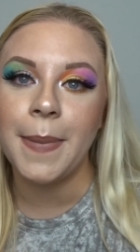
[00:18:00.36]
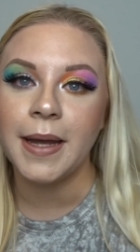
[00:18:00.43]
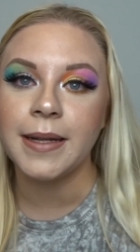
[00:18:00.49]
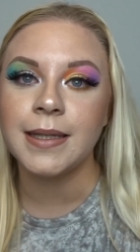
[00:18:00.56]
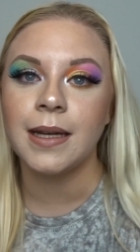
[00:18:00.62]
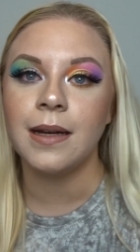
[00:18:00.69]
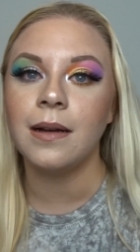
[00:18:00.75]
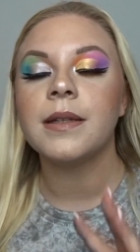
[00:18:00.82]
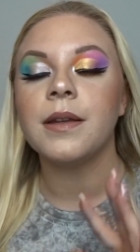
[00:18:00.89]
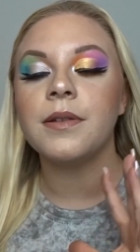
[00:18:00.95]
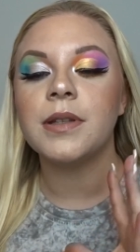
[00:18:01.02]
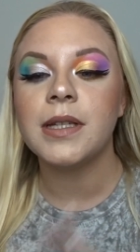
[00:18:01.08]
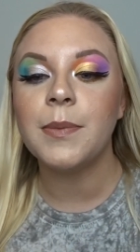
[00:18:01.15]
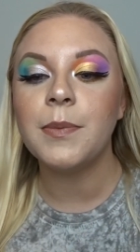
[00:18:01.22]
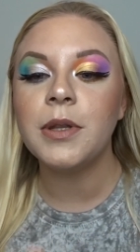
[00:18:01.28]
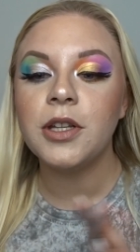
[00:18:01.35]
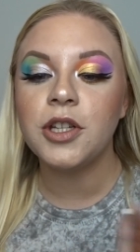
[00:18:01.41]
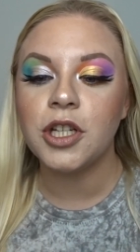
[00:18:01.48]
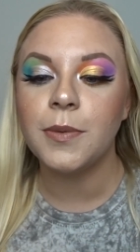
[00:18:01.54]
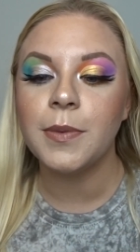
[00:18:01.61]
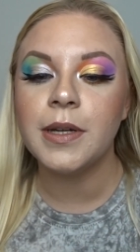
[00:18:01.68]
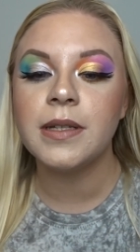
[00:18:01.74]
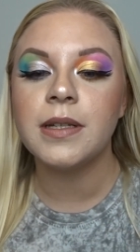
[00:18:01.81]
better. So some of the
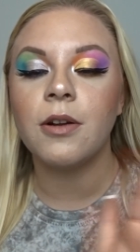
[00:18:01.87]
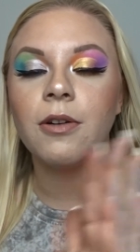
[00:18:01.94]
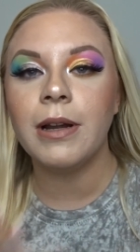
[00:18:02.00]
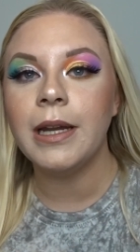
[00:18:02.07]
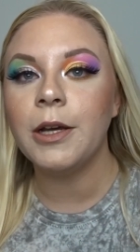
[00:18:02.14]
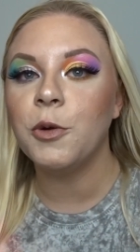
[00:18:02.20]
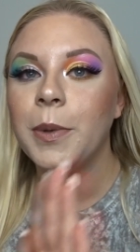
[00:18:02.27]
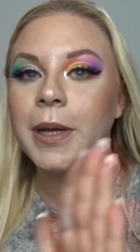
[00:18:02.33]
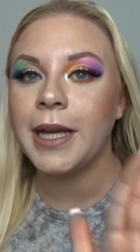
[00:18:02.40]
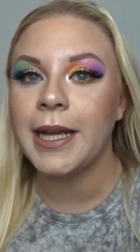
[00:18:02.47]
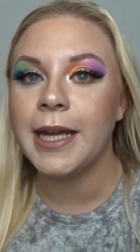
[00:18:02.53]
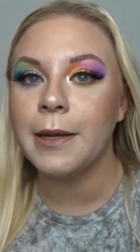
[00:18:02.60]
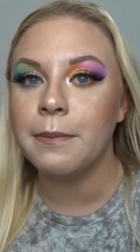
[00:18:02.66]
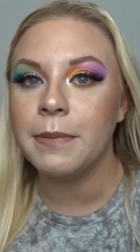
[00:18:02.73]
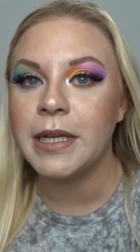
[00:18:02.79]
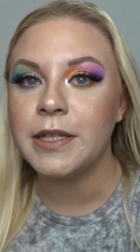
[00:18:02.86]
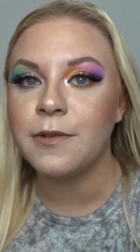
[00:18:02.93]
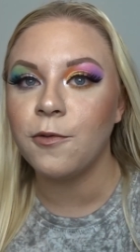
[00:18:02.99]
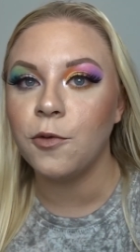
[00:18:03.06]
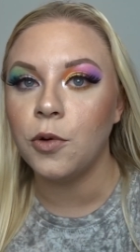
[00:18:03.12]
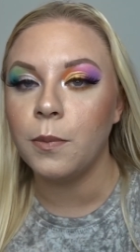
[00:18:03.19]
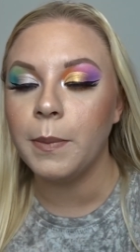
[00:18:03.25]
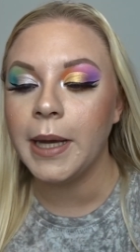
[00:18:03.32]
shimmers are a little bit hit and miss
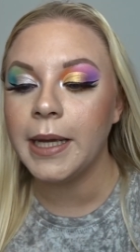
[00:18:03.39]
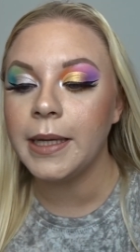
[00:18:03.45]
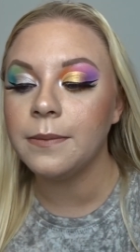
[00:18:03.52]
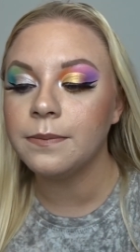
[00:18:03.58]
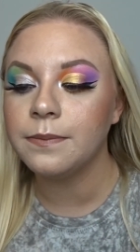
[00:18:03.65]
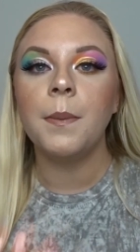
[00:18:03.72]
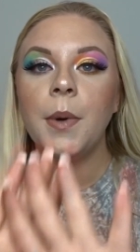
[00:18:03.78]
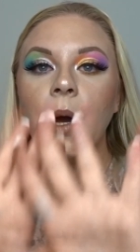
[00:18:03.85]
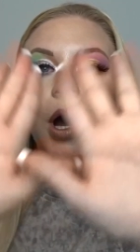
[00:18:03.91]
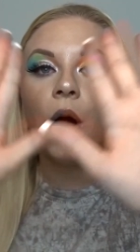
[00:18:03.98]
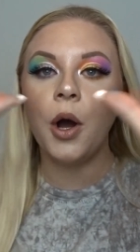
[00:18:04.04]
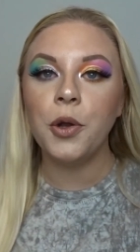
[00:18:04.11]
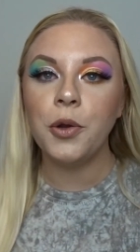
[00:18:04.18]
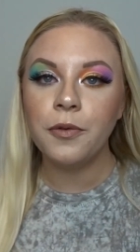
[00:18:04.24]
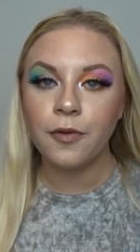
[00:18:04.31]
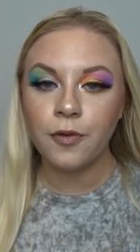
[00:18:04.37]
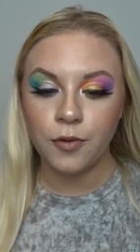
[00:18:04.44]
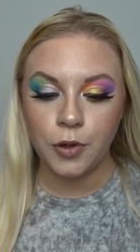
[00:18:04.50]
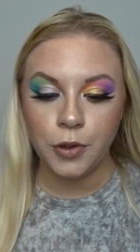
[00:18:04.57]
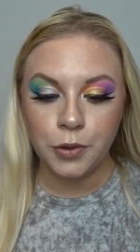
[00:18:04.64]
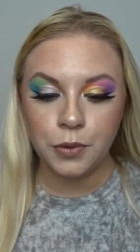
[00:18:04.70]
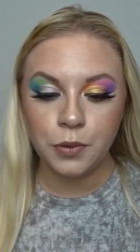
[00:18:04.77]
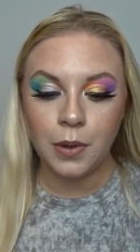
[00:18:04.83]
for me but
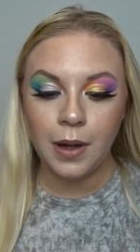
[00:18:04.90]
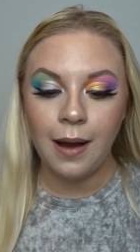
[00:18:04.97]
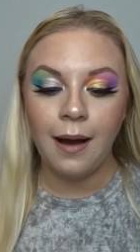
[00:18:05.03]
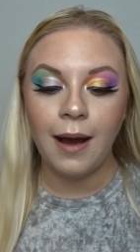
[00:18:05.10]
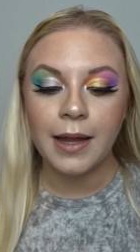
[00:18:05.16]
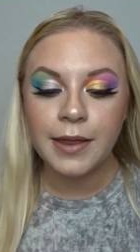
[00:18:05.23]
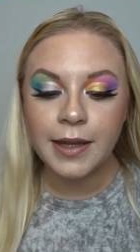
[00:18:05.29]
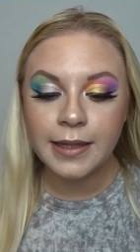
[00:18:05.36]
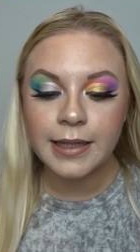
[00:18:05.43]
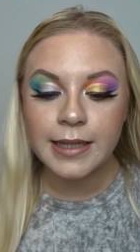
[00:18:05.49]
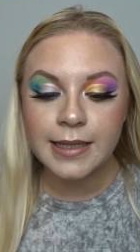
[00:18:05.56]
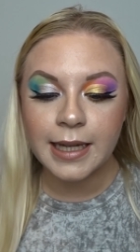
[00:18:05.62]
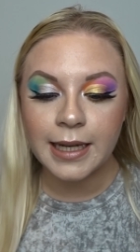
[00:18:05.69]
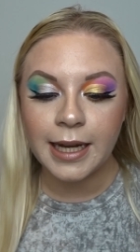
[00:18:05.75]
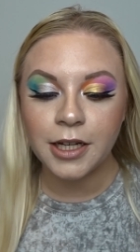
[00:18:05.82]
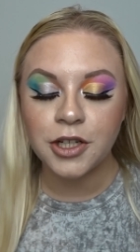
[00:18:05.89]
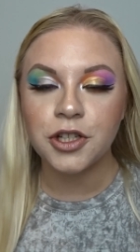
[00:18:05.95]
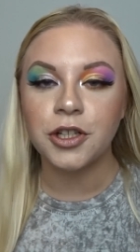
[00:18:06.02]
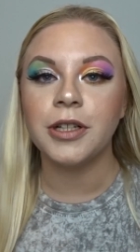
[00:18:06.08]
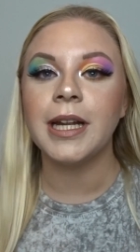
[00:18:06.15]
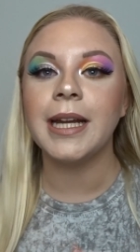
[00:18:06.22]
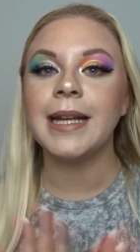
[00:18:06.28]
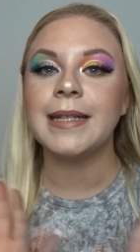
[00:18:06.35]
overall I think this
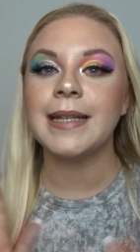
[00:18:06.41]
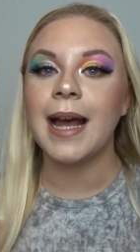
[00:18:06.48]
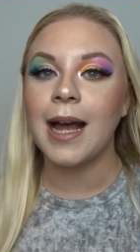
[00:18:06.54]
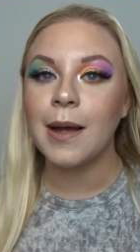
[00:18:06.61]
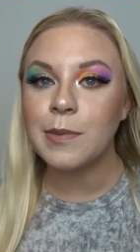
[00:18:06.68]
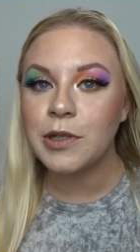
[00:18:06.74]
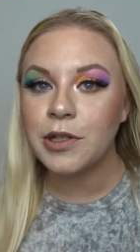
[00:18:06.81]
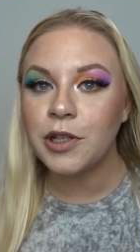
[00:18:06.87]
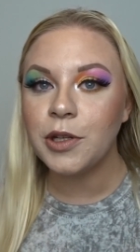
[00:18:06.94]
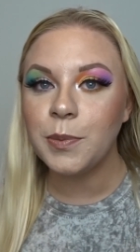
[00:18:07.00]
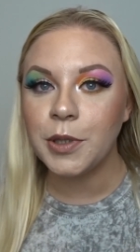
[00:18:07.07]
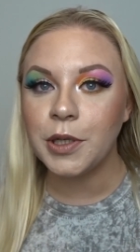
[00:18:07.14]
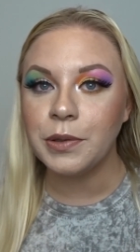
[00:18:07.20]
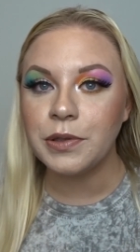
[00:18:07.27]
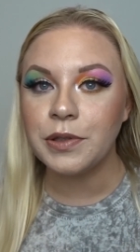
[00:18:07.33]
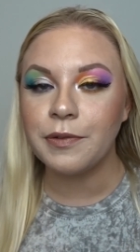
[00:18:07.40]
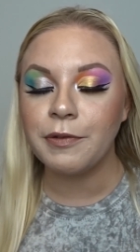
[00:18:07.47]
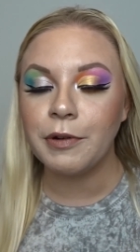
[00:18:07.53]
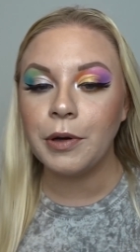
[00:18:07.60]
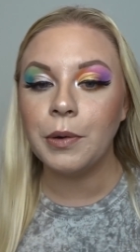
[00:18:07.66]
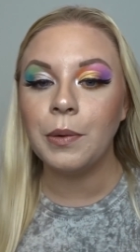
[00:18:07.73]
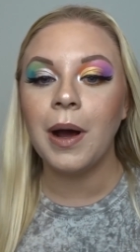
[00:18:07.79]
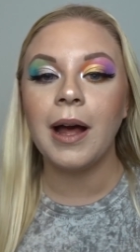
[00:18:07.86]
collection is absolutely
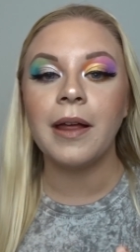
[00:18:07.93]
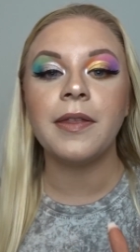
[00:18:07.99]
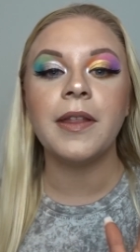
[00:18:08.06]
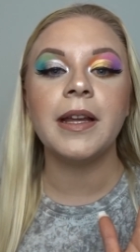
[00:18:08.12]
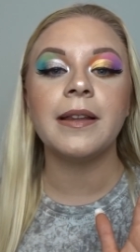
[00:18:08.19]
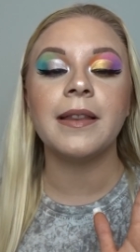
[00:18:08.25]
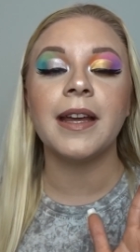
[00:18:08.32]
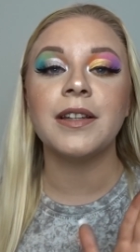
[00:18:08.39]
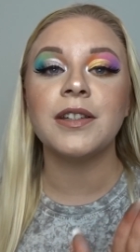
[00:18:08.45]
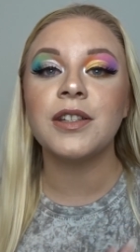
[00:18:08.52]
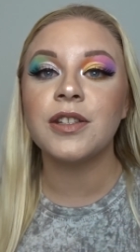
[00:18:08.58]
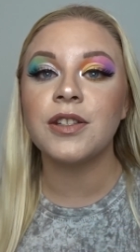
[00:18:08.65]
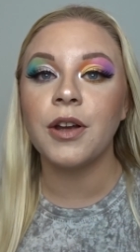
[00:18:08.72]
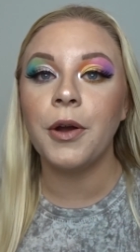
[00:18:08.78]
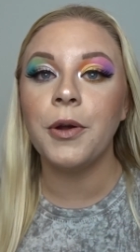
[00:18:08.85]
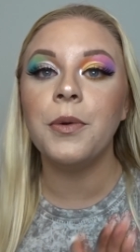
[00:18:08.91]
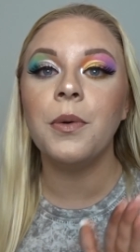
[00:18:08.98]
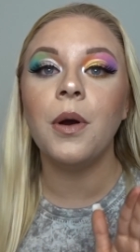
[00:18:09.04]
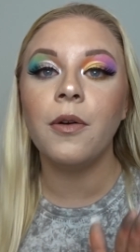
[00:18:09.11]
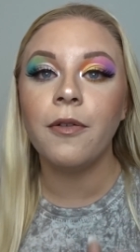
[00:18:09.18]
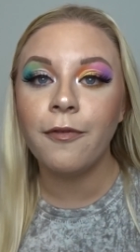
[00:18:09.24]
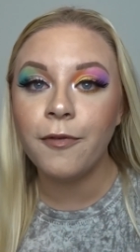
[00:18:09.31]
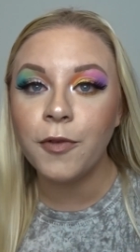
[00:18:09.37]
beautiful. I think they're so
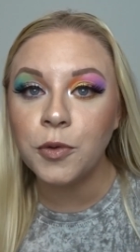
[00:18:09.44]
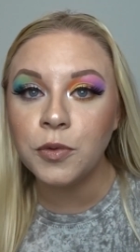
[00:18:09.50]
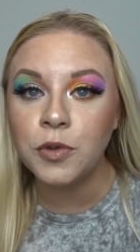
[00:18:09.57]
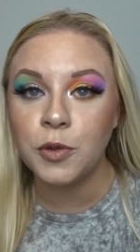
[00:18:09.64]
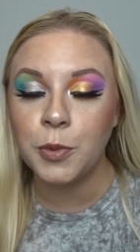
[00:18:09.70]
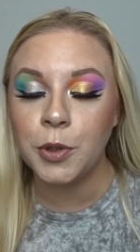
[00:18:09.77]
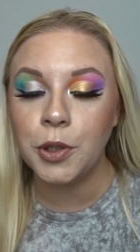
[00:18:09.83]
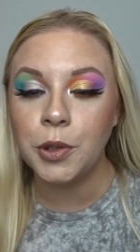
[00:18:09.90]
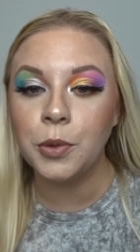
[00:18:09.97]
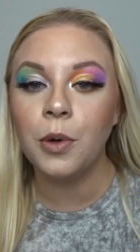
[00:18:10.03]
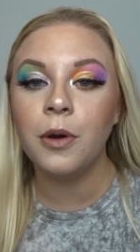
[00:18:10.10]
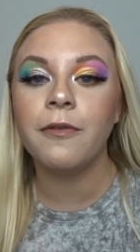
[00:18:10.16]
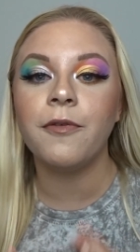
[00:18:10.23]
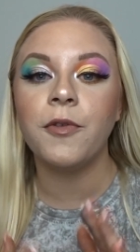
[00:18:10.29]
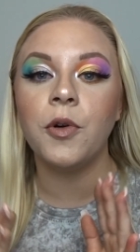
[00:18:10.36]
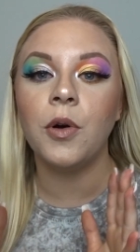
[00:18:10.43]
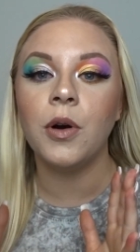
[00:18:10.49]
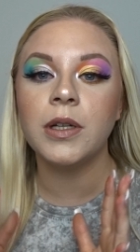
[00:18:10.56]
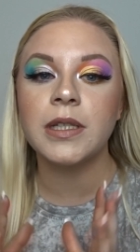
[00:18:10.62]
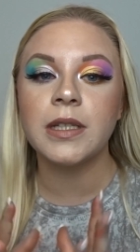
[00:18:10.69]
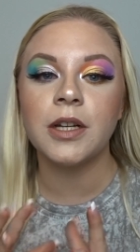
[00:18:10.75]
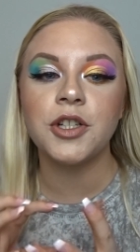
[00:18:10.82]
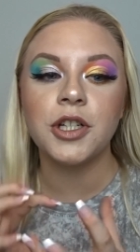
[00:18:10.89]
affordable
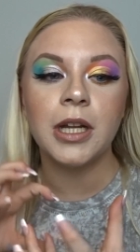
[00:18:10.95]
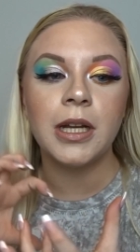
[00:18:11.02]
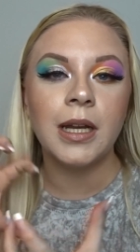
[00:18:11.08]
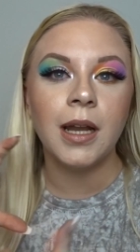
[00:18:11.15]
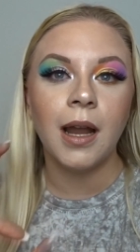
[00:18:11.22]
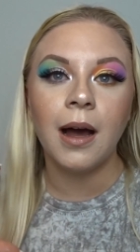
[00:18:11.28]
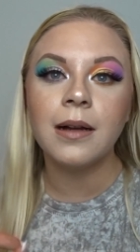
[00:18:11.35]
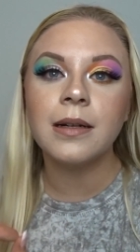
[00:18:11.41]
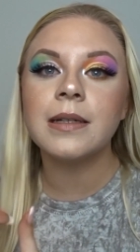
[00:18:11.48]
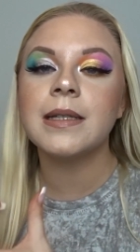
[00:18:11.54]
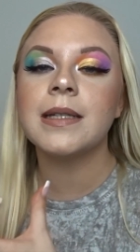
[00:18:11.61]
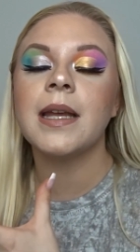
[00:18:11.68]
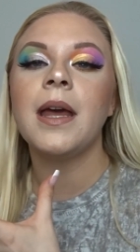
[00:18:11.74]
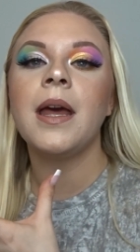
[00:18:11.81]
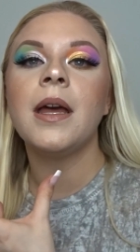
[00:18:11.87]
for such a luxe